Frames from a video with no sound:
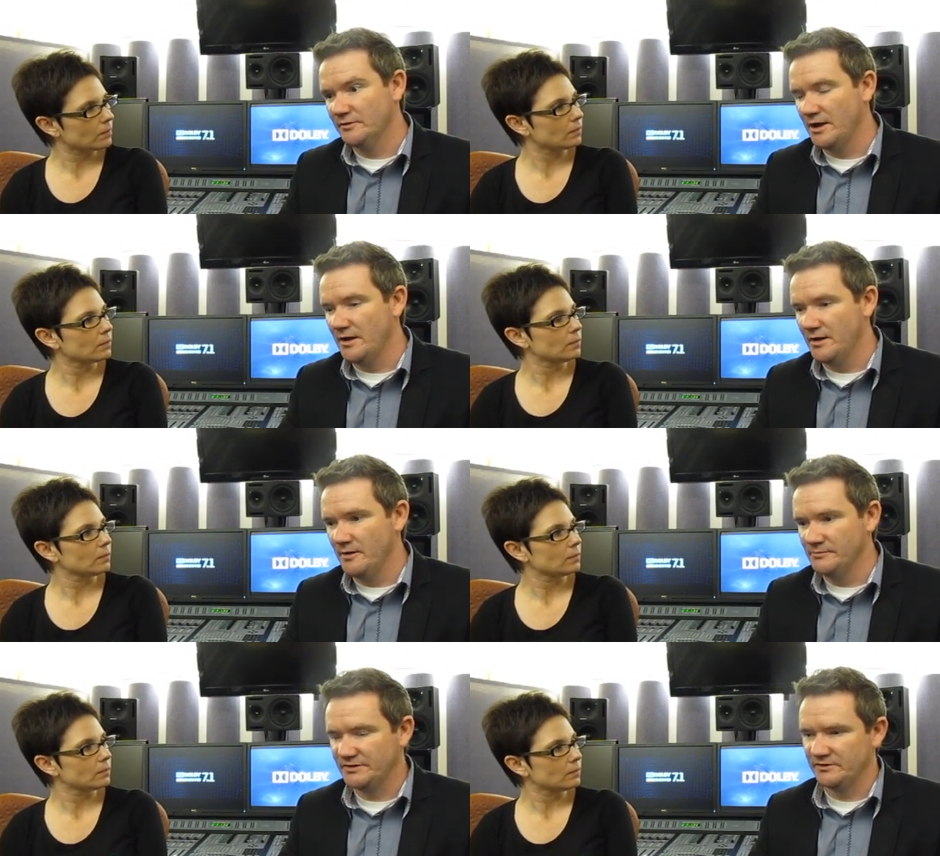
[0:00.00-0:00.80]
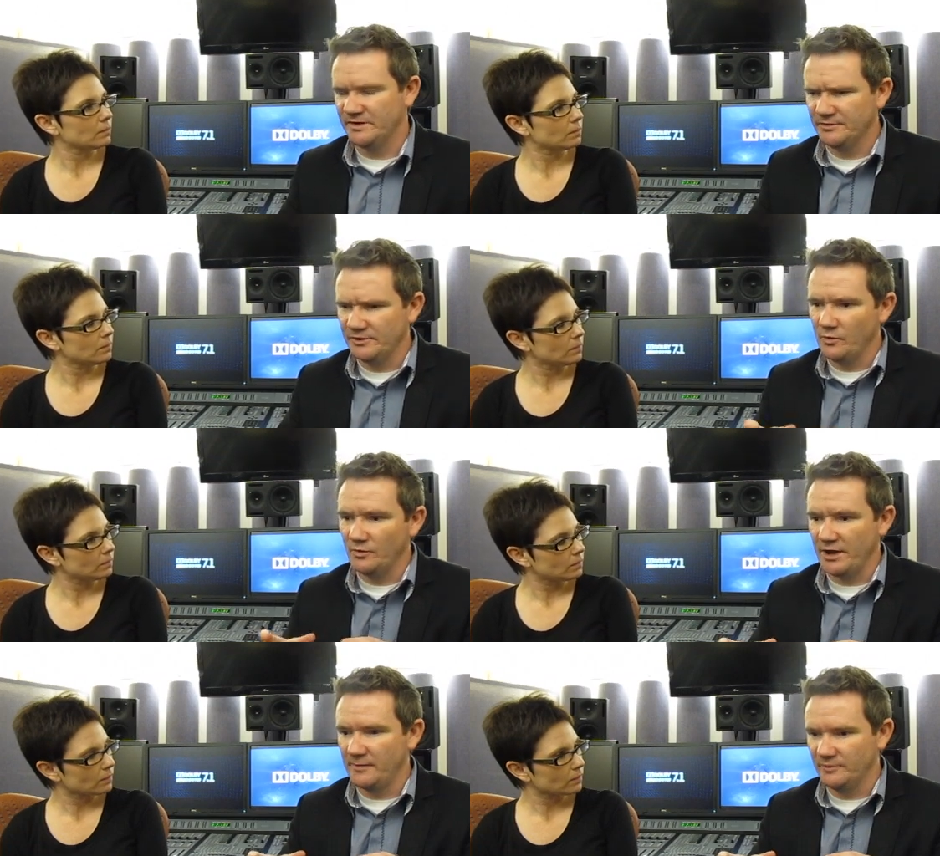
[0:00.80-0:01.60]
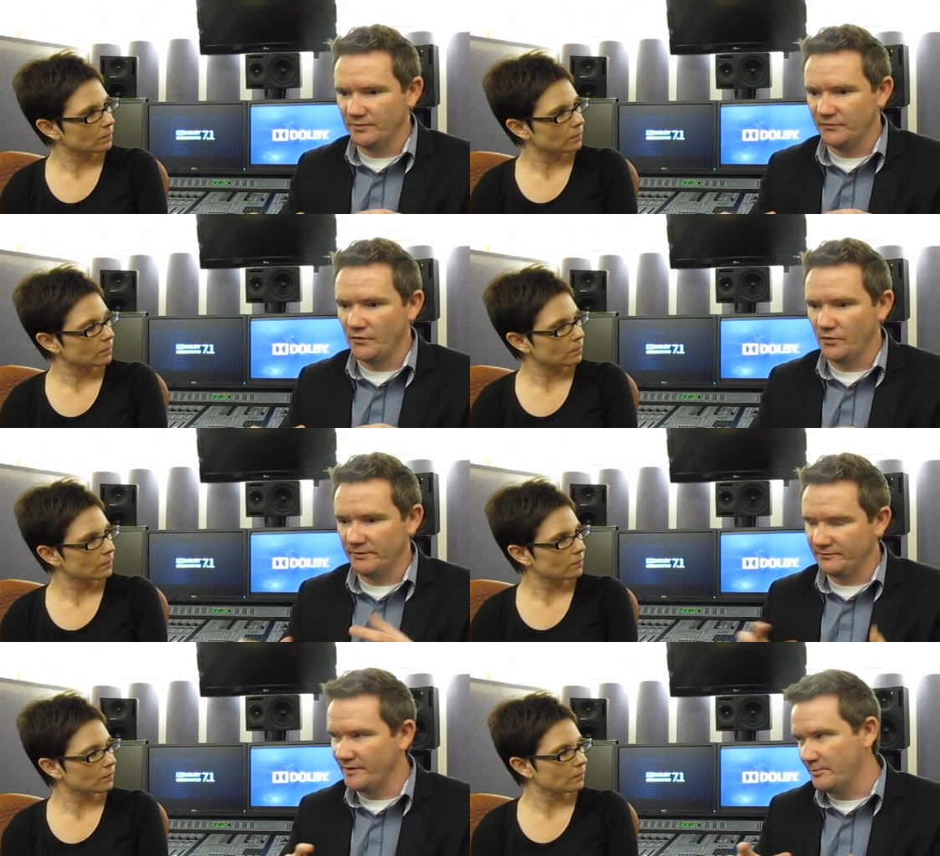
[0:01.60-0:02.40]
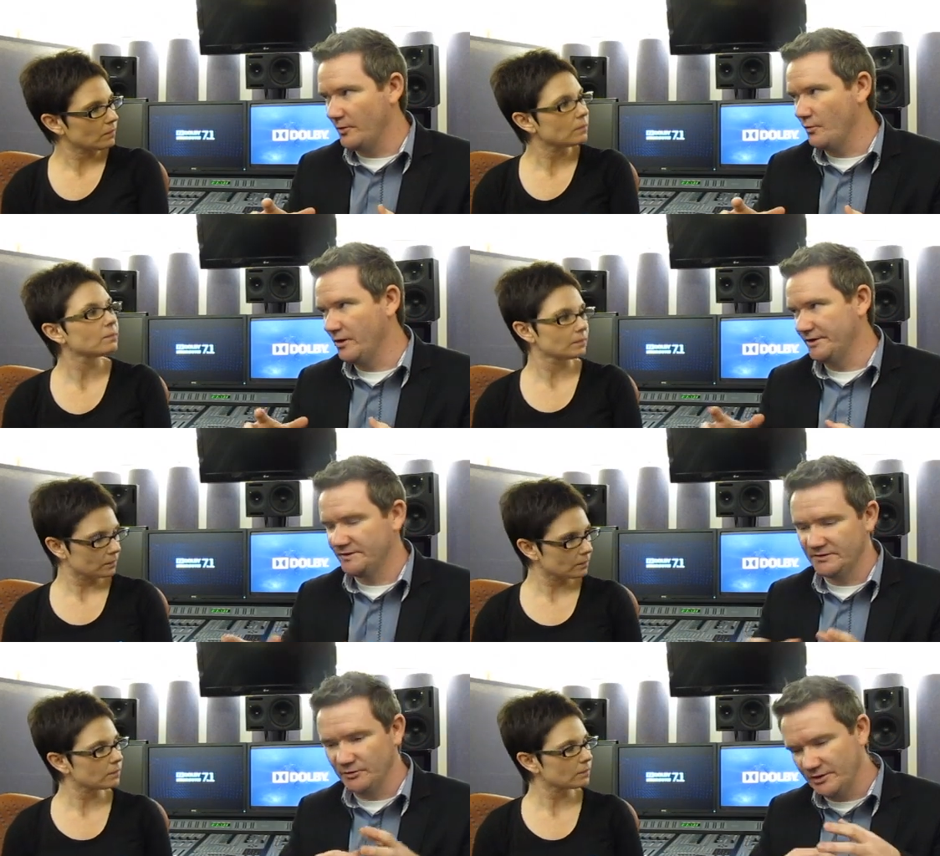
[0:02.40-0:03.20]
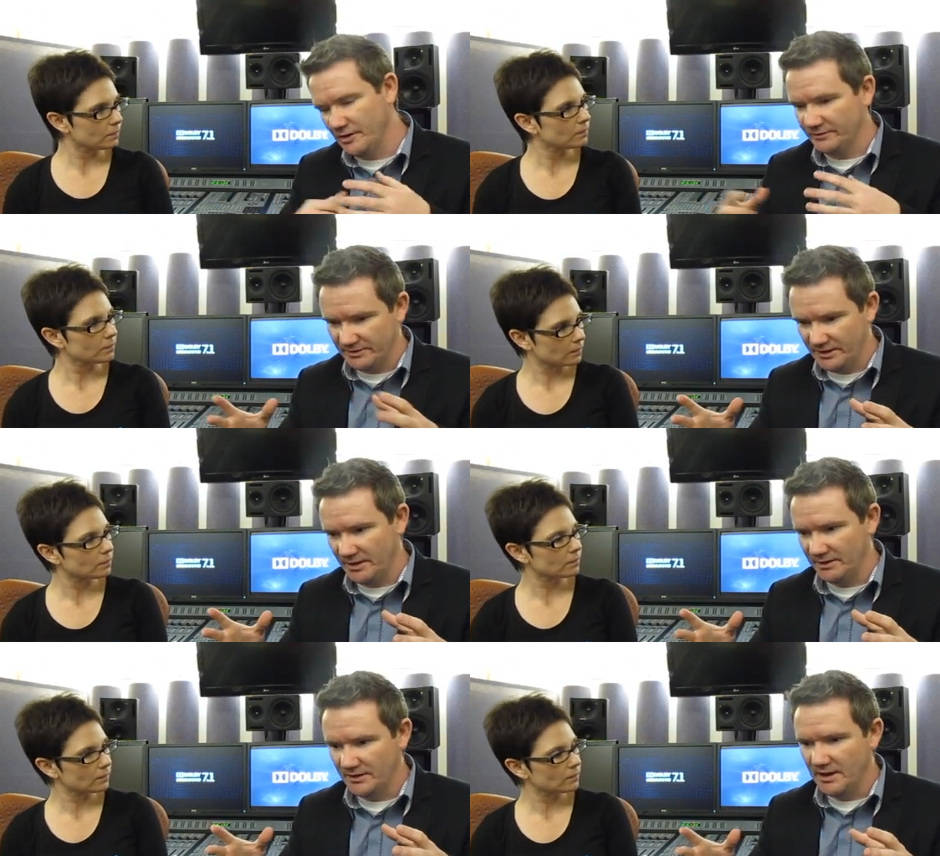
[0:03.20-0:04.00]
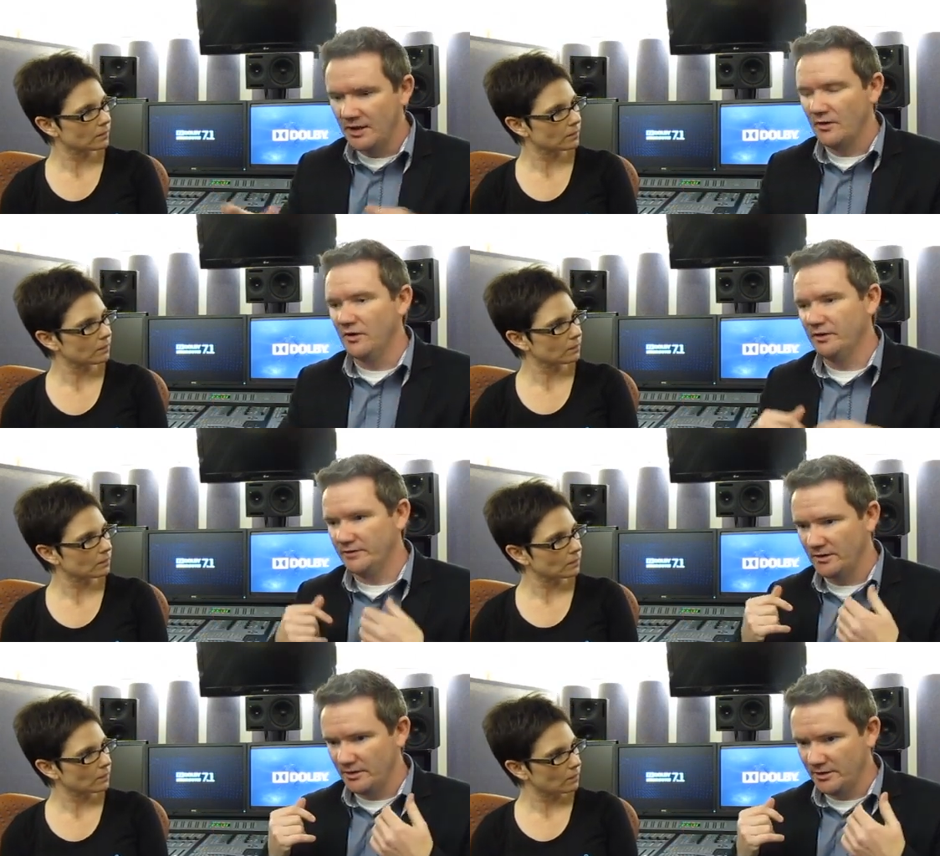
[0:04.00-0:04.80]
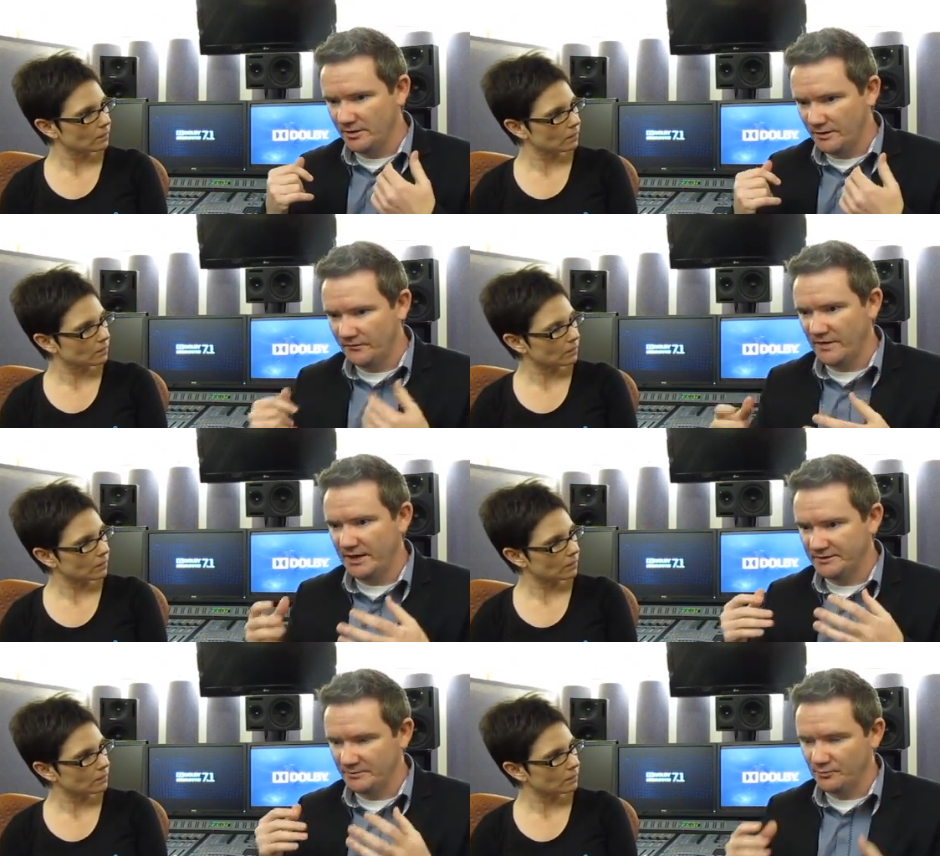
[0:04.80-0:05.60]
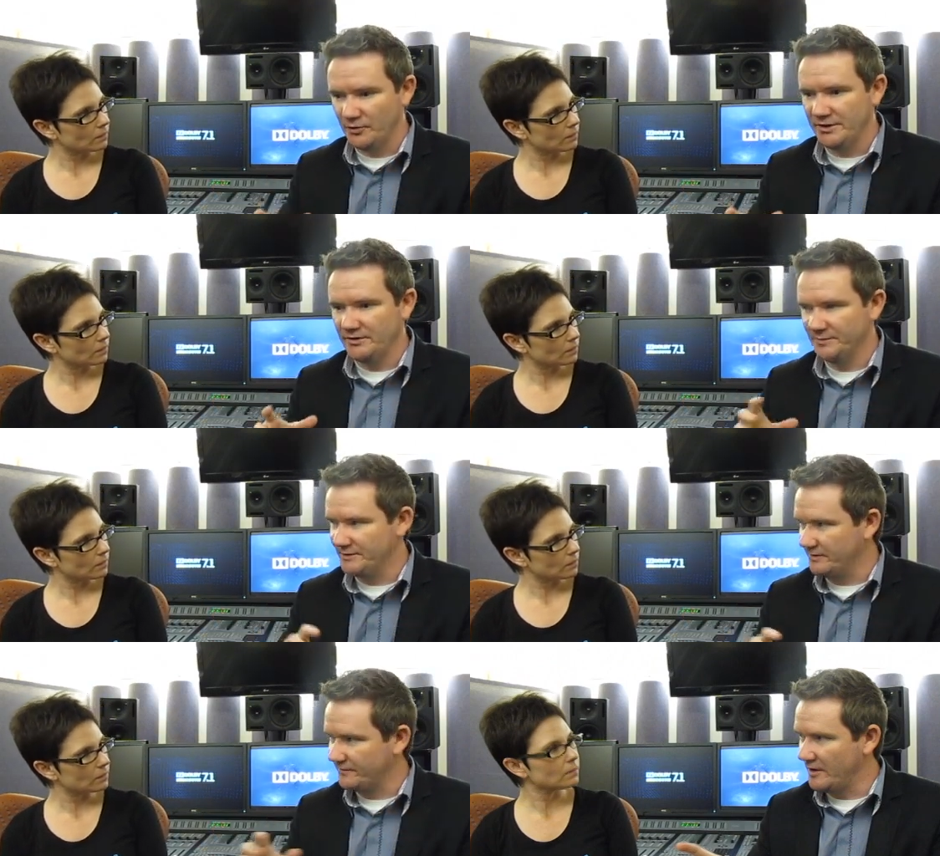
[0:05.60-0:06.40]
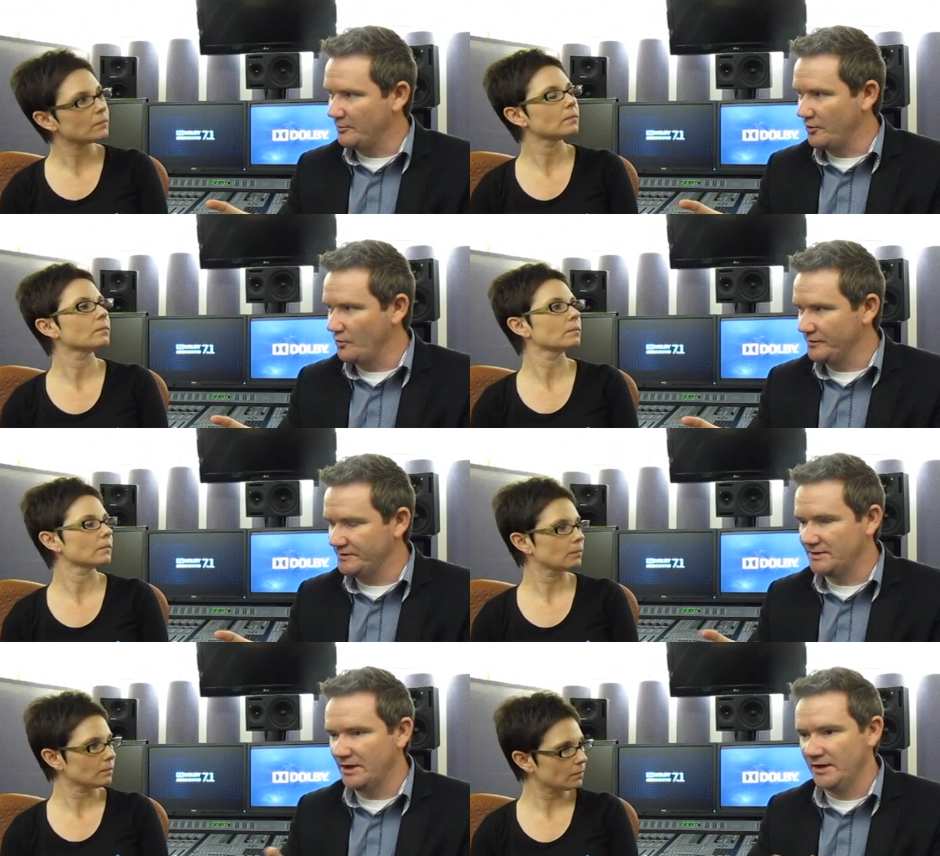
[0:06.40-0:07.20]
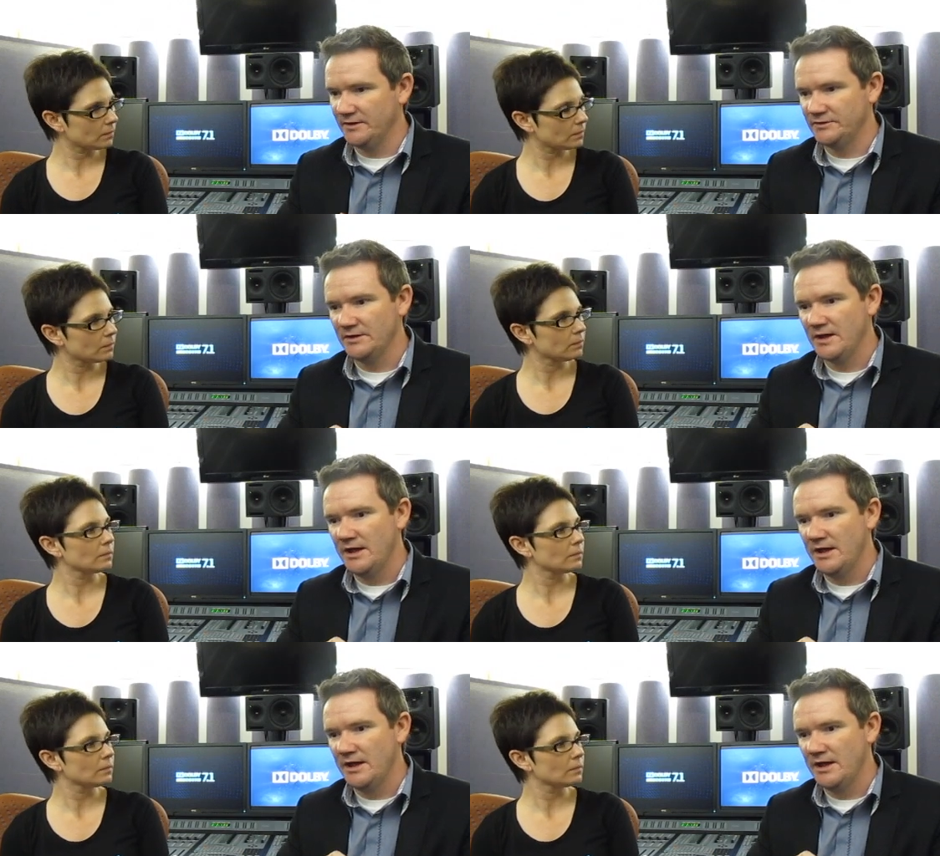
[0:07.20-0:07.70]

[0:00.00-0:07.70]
Speaker 1: So typically what would happen before in 5.1 is we do everything, all of our effects and pre-dubs in a 5.1 stage.